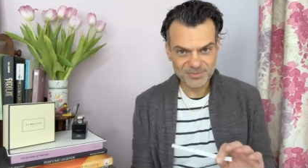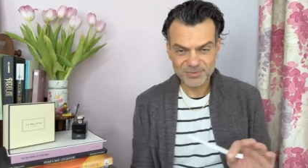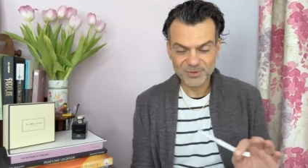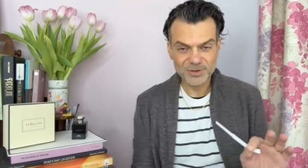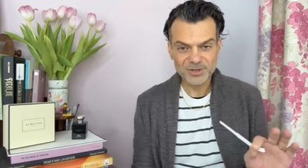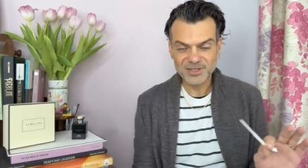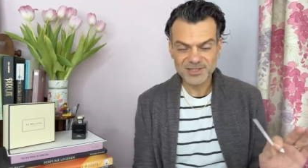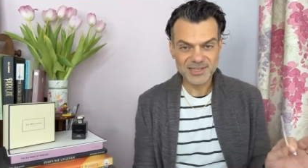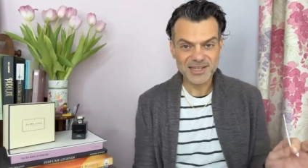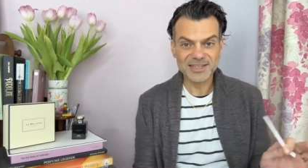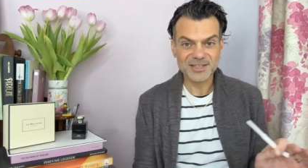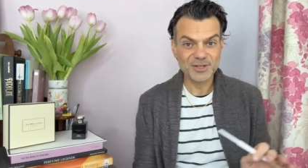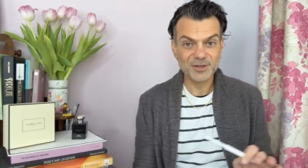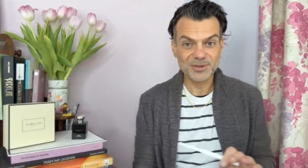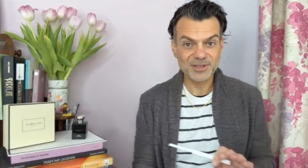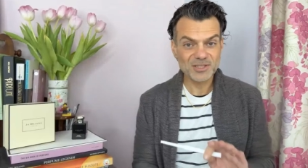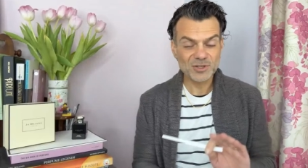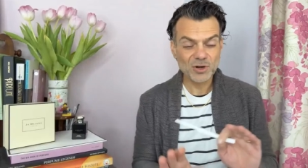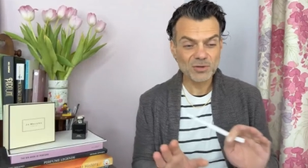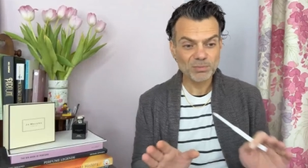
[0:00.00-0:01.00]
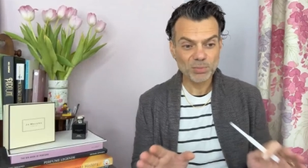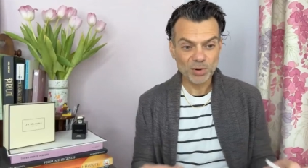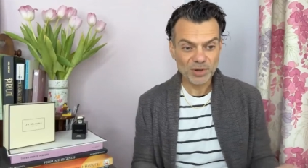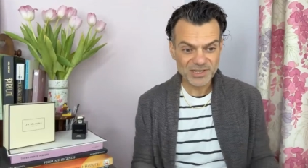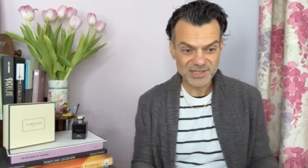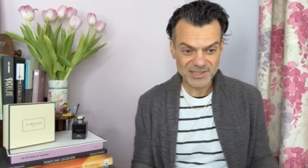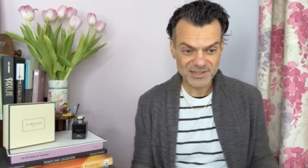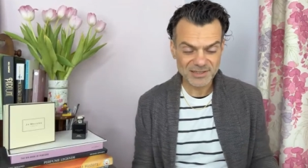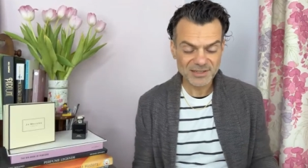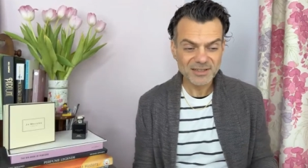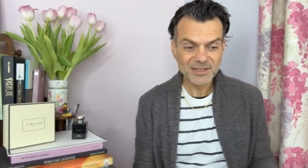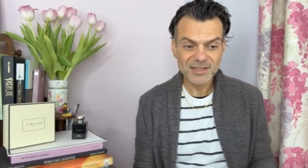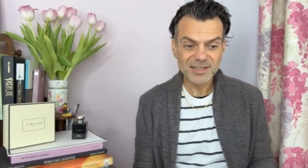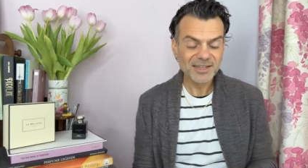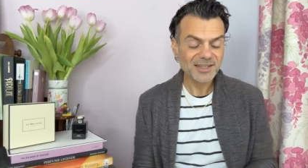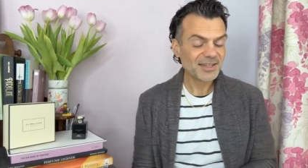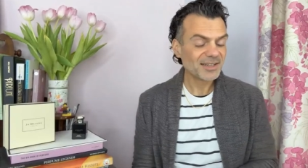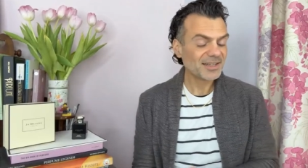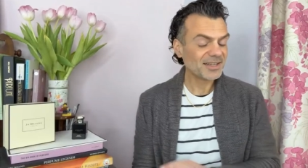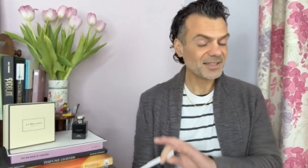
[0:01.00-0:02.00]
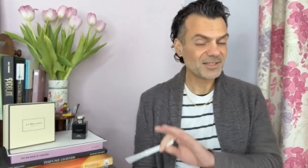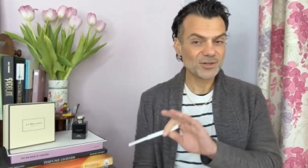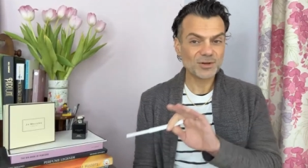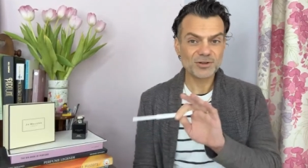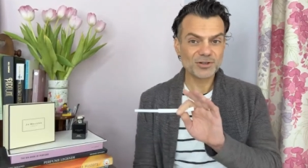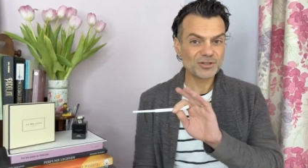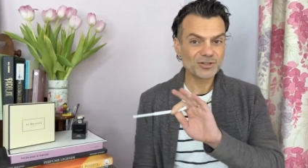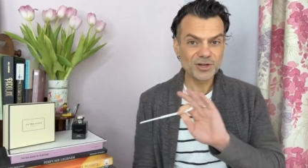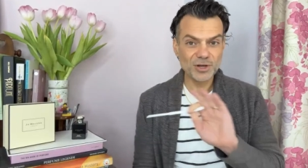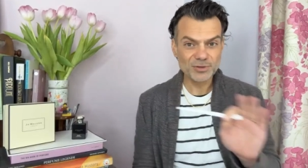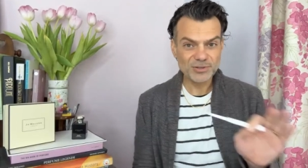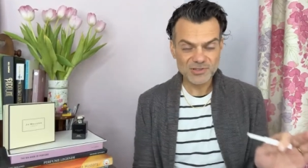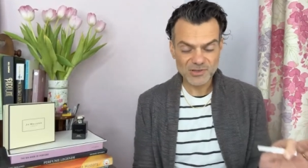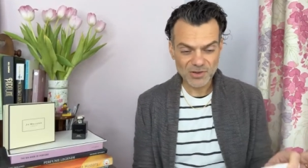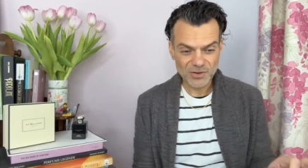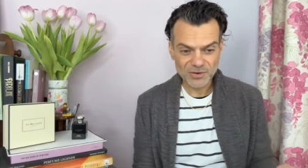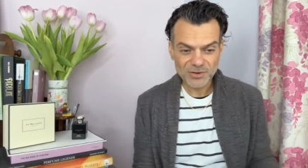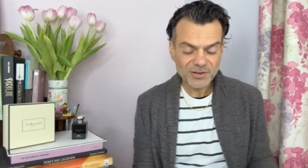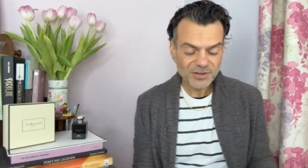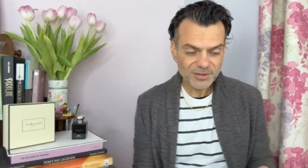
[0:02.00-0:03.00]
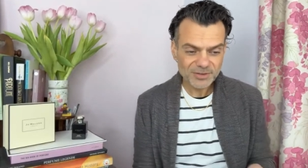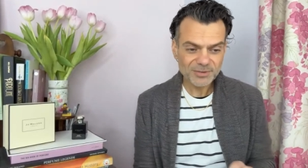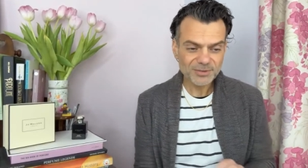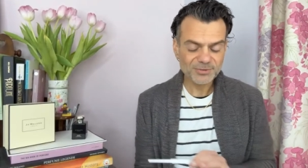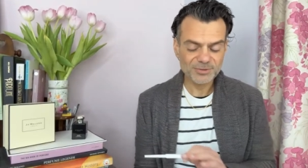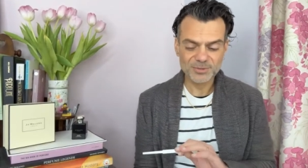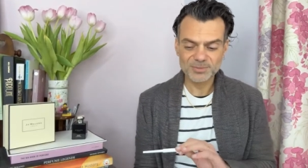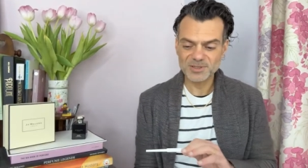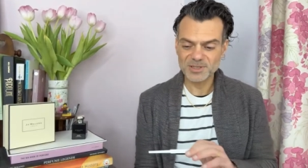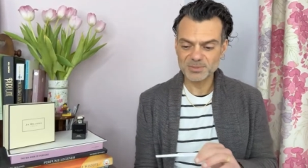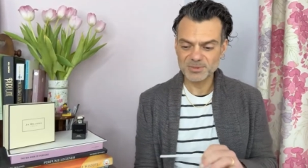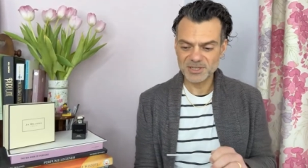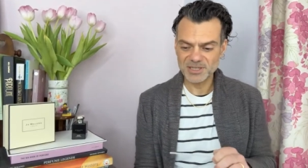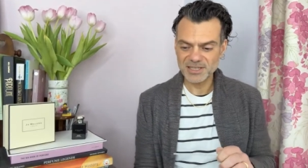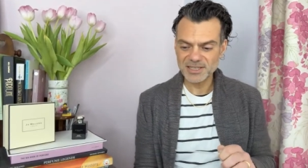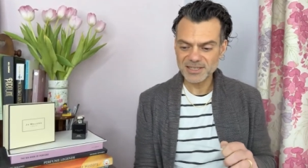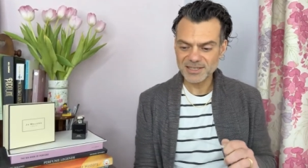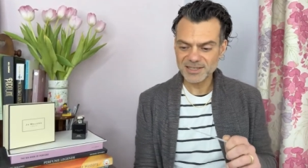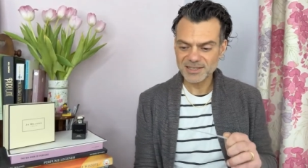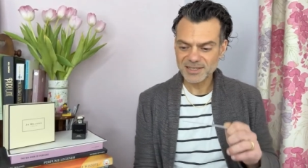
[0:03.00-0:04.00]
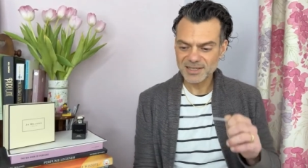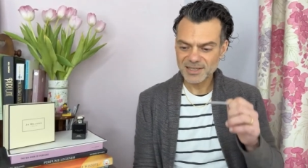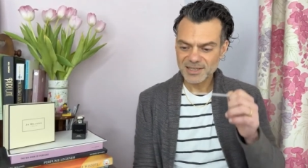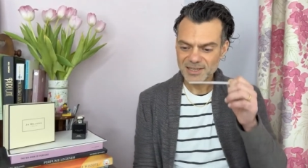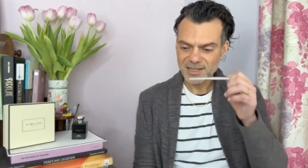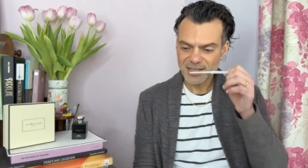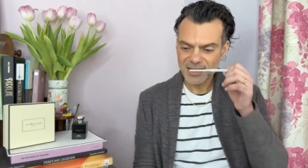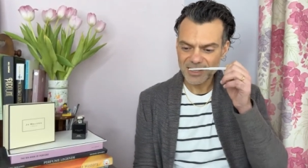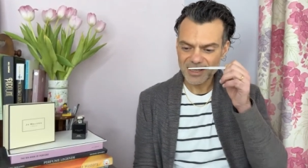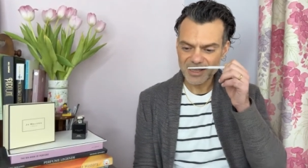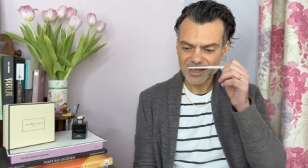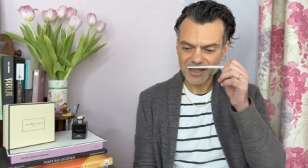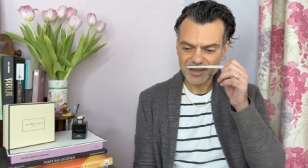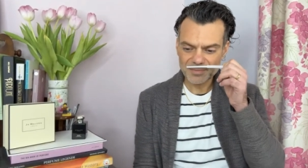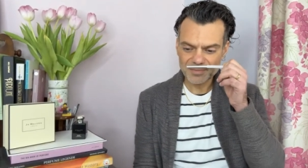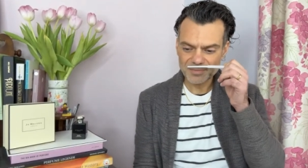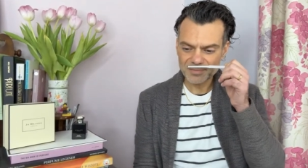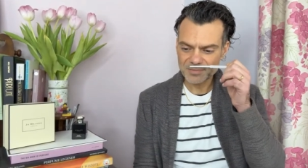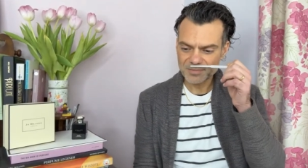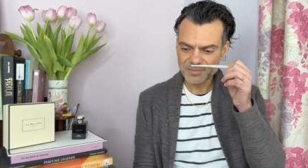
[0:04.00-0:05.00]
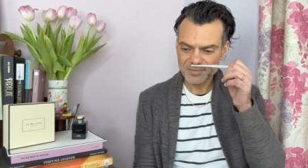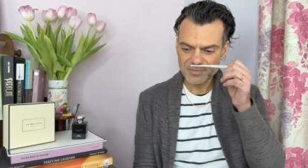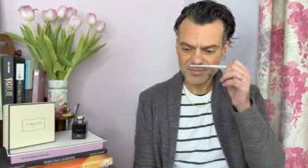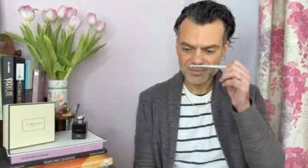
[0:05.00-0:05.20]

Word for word: for goodness sake you know it's not poison it's not do son from diptyque um,